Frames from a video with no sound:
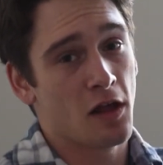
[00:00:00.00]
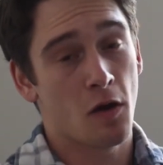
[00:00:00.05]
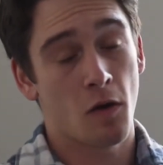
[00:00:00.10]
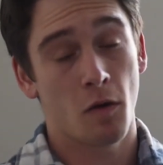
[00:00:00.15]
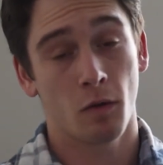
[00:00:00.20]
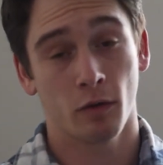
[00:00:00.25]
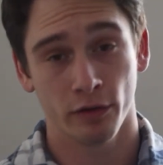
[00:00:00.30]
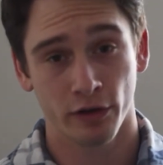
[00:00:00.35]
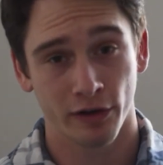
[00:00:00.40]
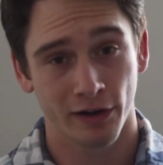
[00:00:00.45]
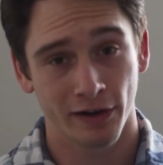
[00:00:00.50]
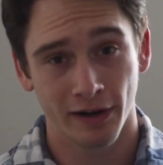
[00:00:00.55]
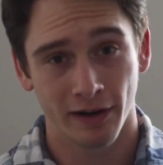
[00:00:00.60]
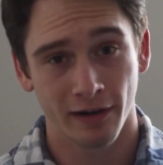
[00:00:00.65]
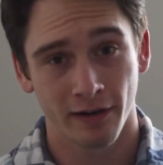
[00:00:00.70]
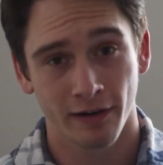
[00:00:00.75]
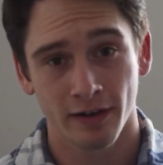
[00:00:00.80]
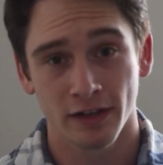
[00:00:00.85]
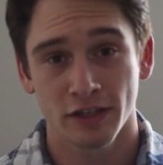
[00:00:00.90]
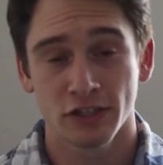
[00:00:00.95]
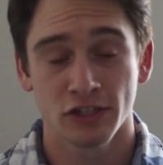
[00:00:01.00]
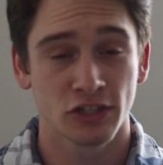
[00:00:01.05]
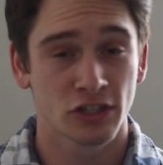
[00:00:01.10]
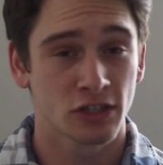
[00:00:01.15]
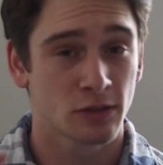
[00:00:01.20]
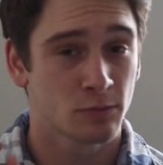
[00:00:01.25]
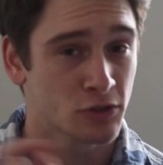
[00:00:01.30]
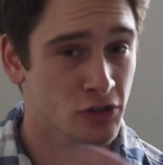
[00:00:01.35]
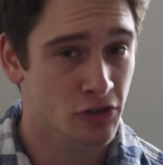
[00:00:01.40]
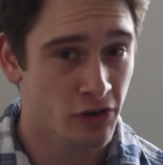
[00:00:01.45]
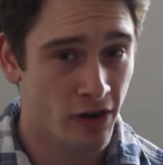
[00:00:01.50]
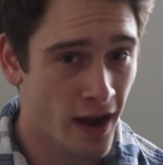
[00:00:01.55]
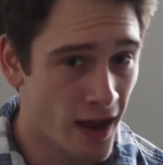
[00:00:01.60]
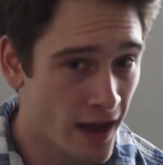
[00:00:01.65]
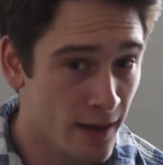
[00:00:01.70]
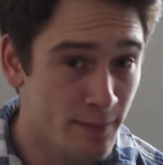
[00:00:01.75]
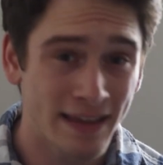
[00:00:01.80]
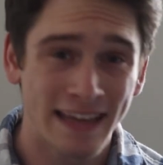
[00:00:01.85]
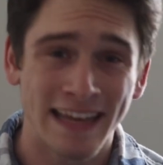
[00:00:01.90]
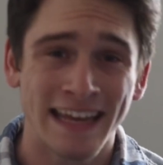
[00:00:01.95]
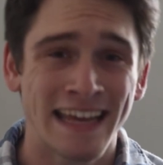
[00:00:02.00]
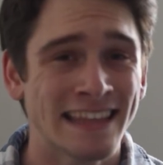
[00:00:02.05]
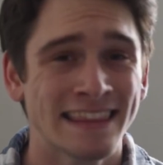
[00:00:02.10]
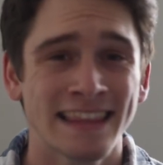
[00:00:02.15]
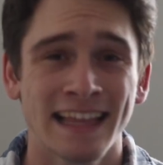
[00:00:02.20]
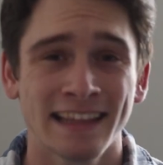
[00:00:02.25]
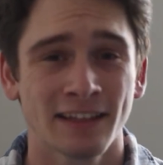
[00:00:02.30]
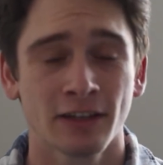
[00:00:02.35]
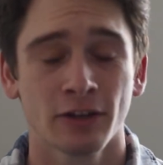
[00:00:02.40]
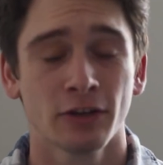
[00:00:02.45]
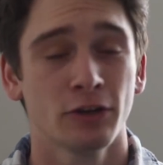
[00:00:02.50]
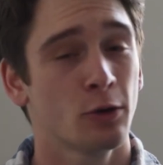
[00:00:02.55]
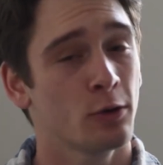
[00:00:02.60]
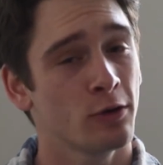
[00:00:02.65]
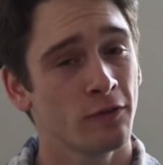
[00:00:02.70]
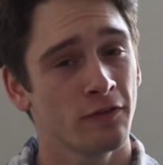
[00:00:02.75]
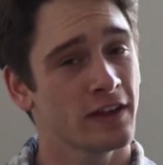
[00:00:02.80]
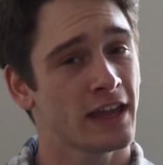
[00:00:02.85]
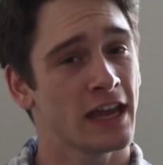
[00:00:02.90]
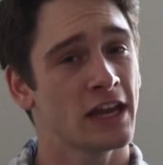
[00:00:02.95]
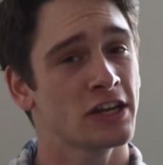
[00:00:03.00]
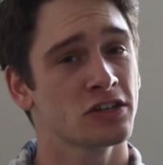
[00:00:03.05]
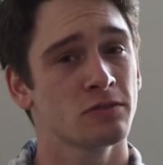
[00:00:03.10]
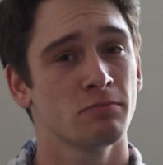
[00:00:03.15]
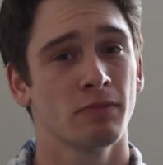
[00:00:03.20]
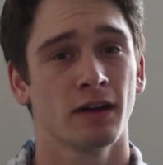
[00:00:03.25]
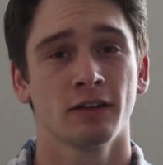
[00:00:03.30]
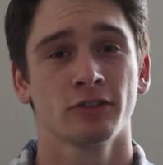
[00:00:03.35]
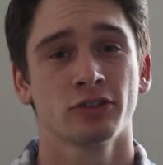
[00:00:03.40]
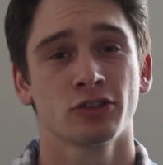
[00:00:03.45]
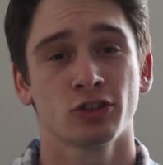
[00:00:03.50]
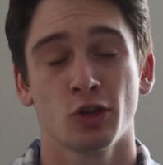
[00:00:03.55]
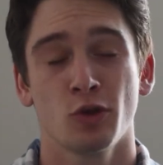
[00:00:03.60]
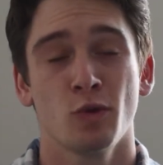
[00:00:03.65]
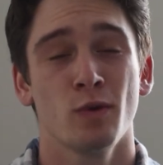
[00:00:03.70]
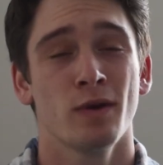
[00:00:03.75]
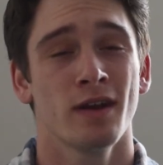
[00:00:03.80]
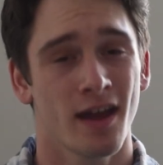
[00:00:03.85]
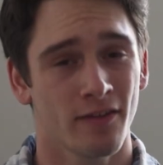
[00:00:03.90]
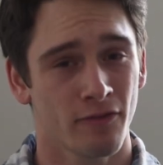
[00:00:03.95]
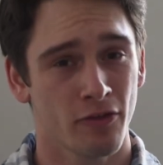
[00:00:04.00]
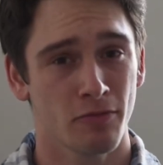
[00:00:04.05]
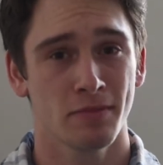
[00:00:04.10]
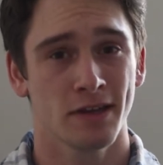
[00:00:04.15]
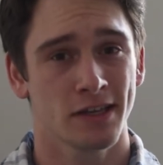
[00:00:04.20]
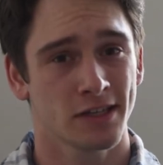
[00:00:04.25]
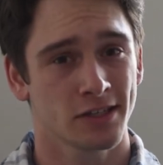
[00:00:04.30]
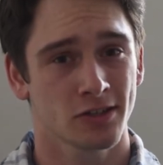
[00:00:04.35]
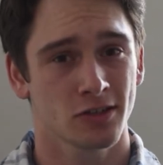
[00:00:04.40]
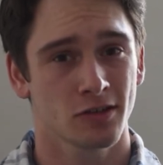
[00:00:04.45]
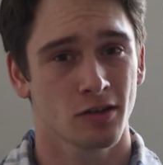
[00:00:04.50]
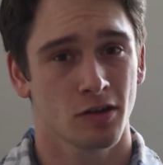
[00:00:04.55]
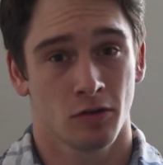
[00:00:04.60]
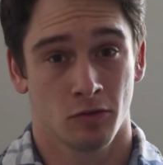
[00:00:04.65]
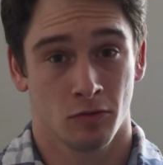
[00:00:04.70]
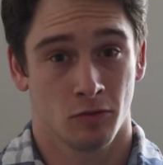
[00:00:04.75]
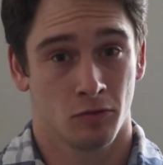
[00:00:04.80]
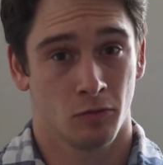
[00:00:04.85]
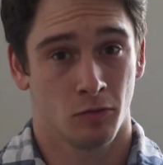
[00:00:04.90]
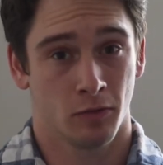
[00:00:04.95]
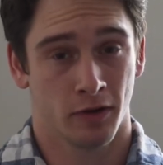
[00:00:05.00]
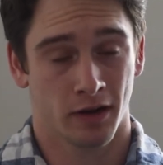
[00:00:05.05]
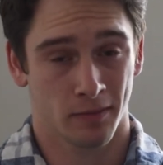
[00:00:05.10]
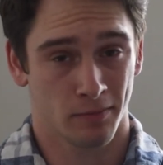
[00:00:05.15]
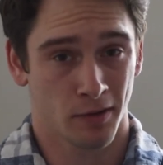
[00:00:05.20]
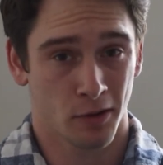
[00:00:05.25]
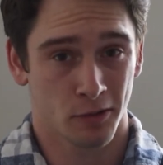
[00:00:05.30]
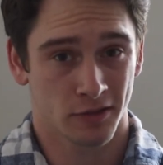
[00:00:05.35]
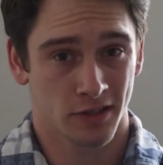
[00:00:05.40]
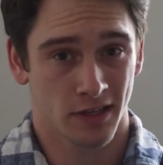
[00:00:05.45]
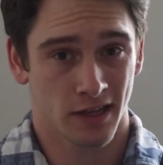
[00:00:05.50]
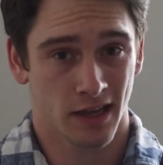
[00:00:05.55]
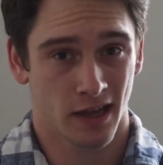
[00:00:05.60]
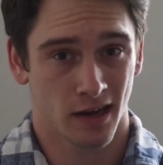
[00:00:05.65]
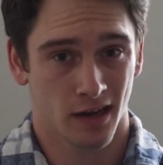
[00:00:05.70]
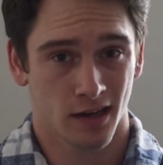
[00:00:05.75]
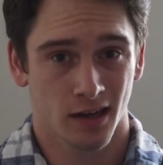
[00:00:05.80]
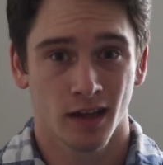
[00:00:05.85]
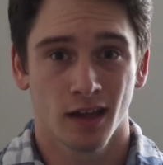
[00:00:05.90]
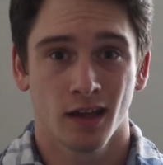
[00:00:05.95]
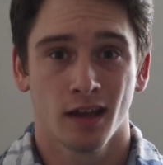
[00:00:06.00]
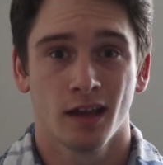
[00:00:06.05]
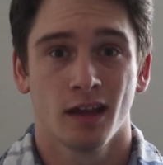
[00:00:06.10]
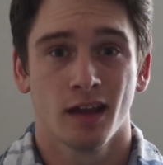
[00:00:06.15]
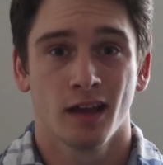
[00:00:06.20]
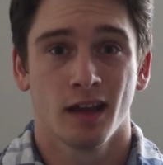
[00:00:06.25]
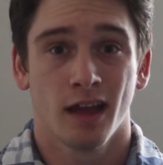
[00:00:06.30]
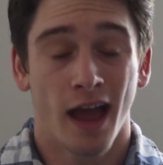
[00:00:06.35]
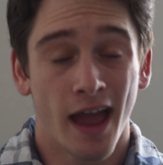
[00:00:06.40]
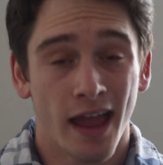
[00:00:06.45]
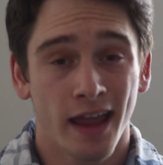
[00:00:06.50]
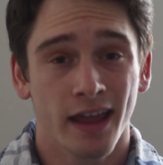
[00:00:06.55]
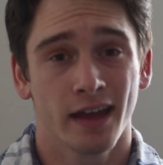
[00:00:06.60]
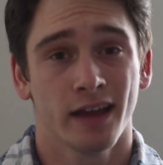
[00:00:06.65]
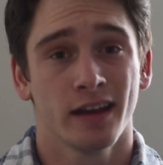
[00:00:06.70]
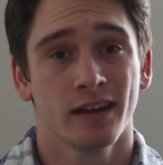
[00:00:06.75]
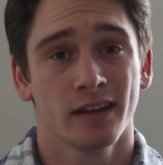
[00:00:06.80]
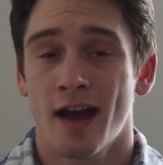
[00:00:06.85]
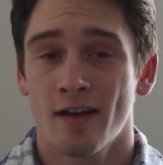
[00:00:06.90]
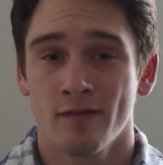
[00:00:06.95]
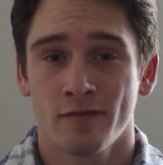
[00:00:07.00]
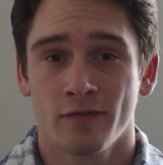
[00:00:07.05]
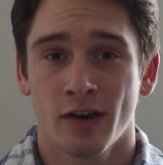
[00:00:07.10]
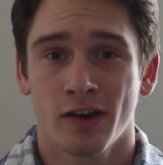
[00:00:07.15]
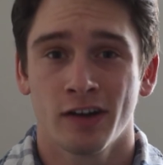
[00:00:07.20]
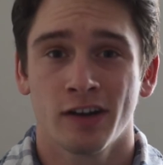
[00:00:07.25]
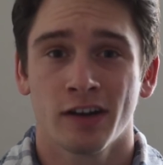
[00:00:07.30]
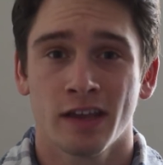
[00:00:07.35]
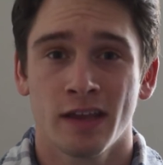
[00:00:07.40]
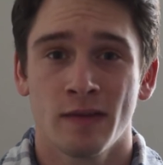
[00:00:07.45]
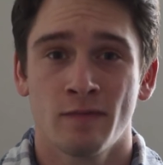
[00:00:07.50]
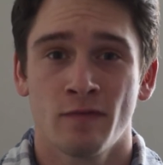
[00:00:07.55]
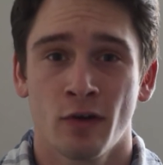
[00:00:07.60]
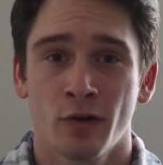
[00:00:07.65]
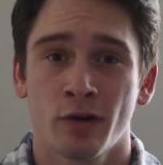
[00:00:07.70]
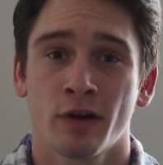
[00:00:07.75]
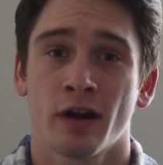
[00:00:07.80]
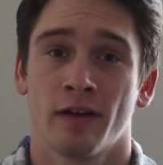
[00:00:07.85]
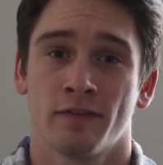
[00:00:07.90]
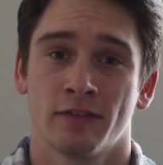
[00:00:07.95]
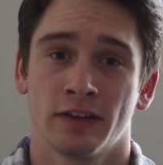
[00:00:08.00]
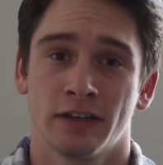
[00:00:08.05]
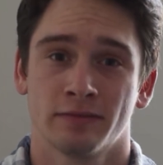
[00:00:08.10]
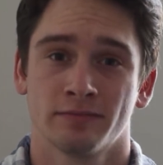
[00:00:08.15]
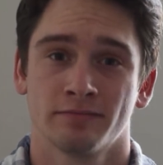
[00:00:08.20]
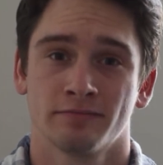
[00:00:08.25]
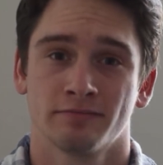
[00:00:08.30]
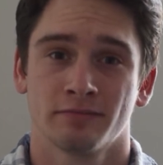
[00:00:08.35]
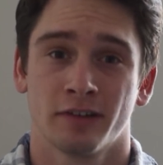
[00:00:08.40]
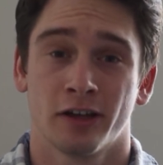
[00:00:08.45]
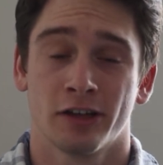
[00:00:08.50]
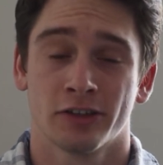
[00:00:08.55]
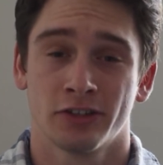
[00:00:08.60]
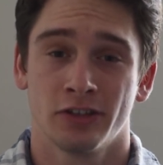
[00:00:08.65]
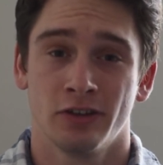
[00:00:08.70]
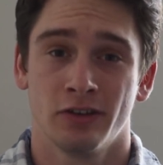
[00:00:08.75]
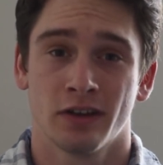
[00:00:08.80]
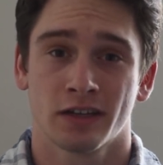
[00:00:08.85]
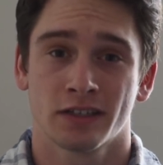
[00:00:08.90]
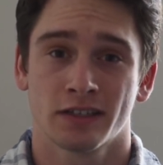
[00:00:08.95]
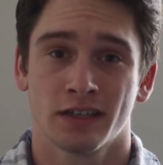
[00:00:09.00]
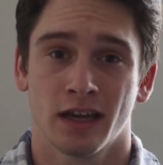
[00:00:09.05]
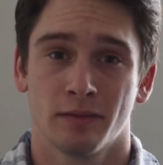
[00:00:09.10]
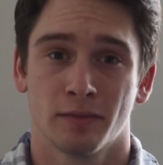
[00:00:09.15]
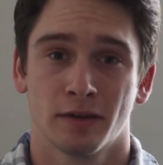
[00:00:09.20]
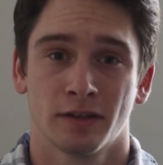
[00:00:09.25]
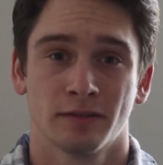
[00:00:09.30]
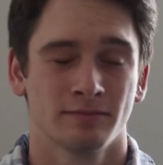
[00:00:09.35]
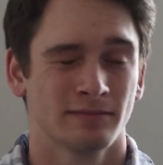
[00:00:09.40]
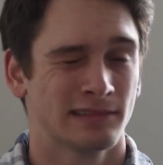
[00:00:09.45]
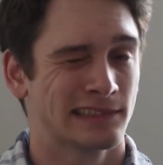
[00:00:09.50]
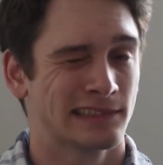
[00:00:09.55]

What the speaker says: while you're here, subscribe, hit that little notification bell so you never miss when I post again, and have fun and keep photographing. I'll see you next time.